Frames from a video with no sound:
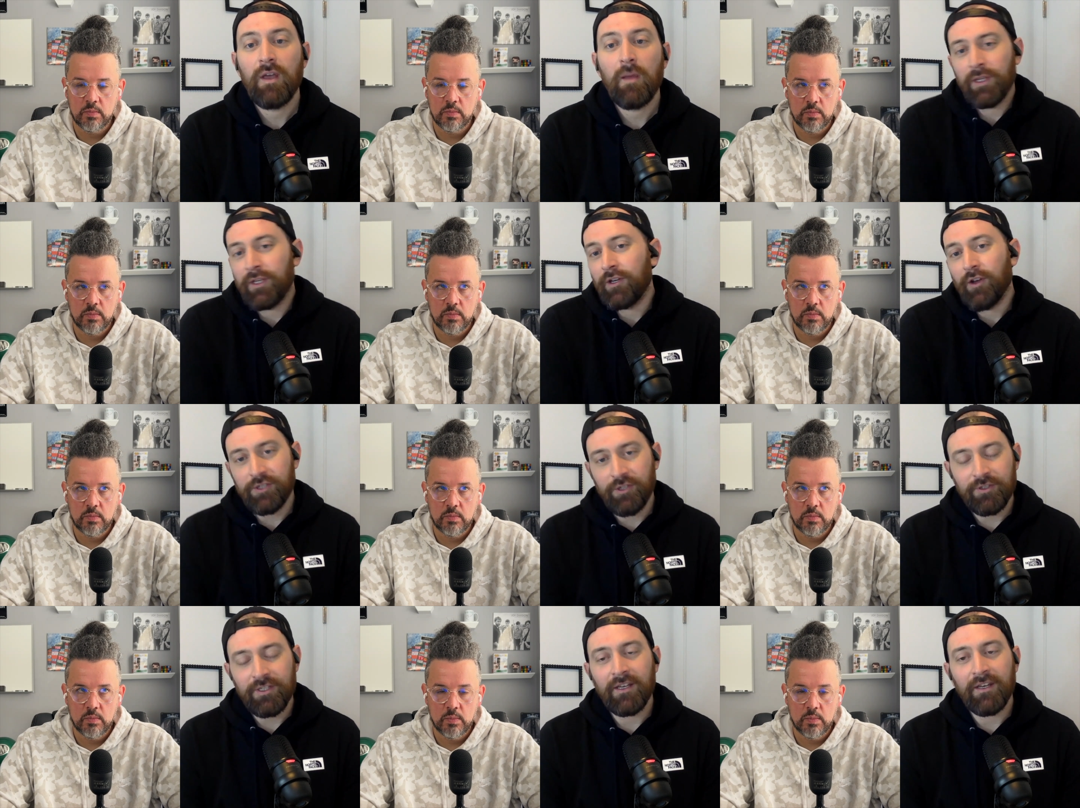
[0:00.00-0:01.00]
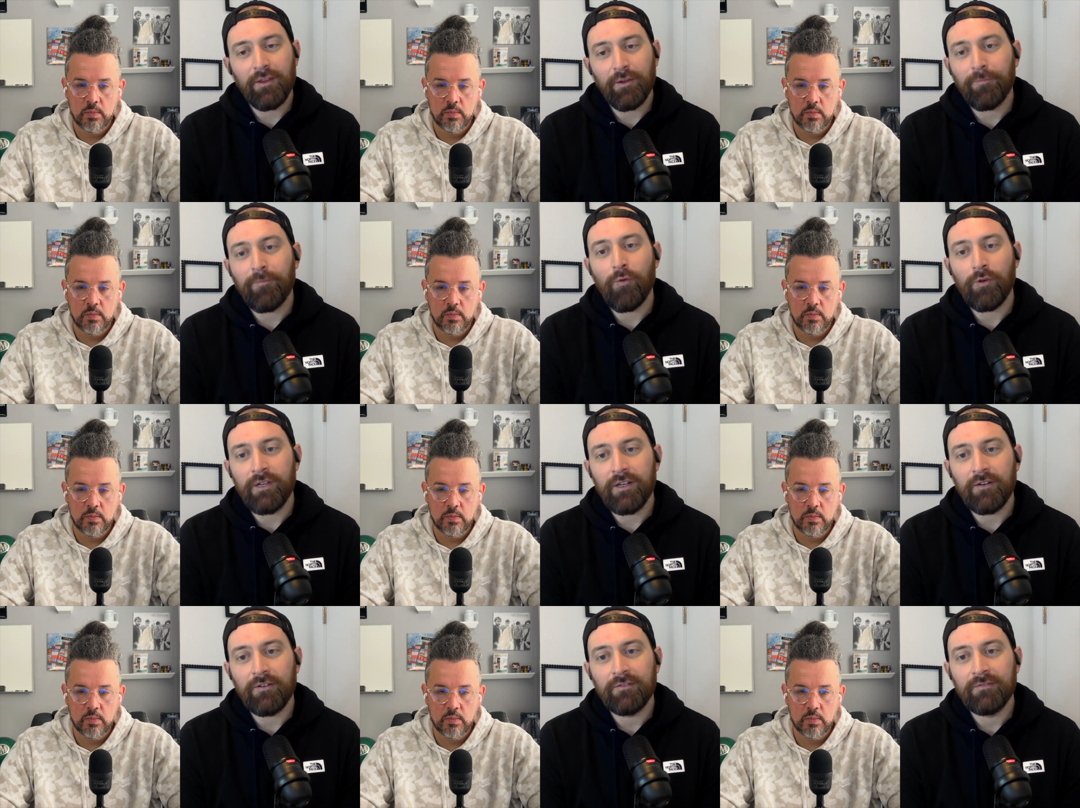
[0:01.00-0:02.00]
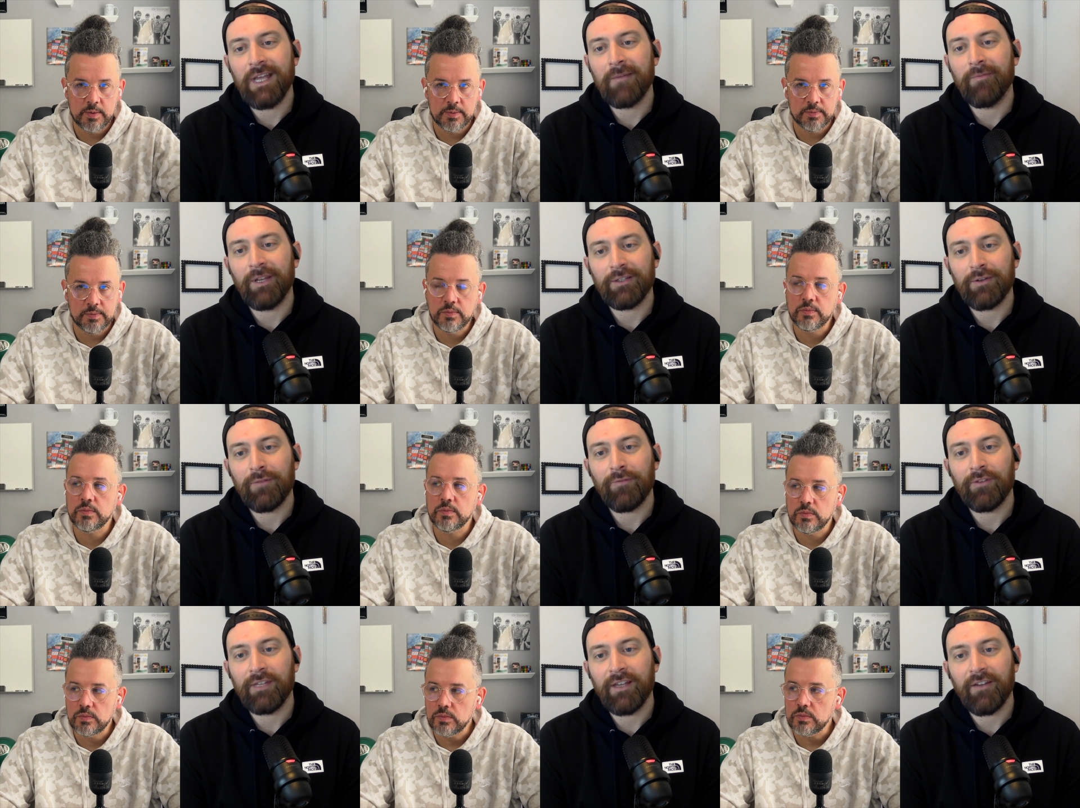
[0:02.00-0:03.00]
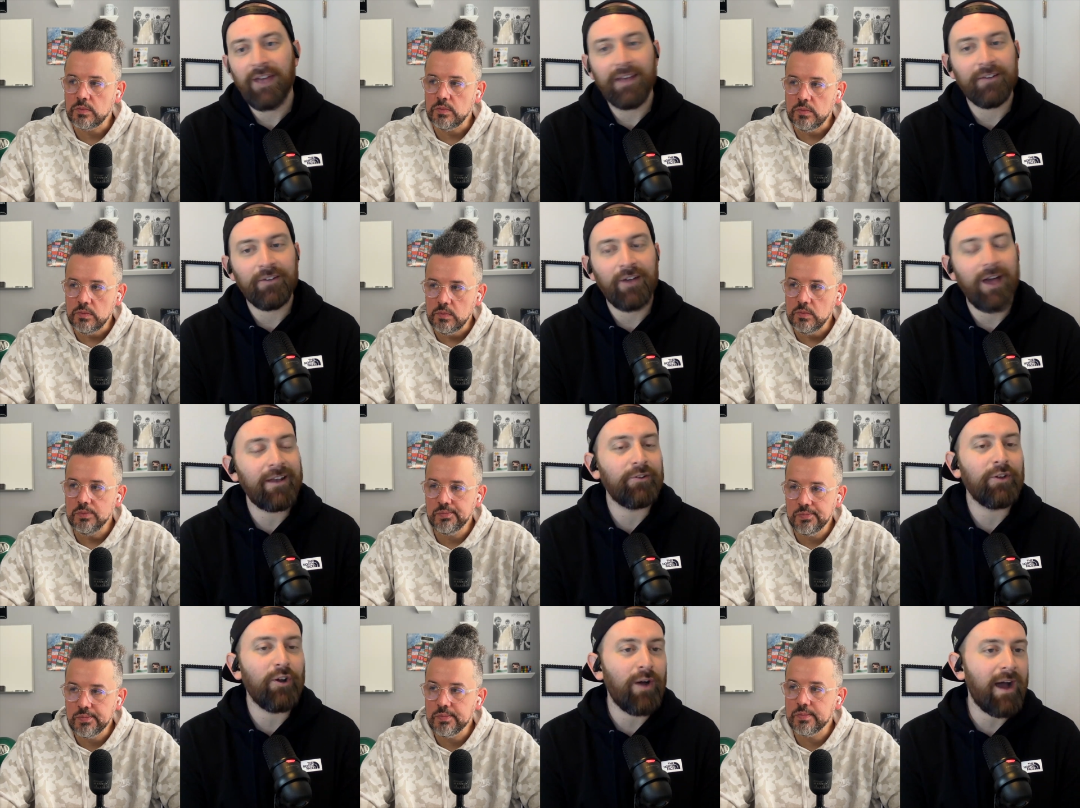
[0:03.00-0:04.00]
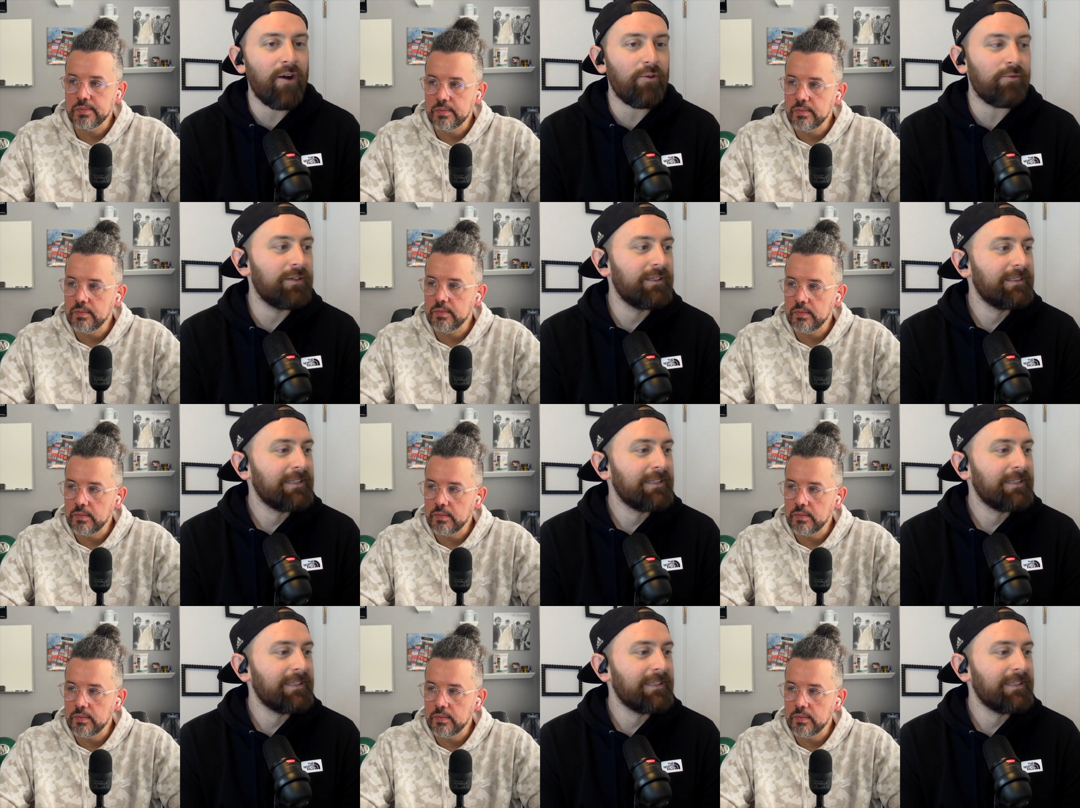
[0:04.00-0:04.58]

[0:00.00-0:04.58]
Speaker 1: We could also see another 4-0 type victory for Lyon. I don't know. I don't know how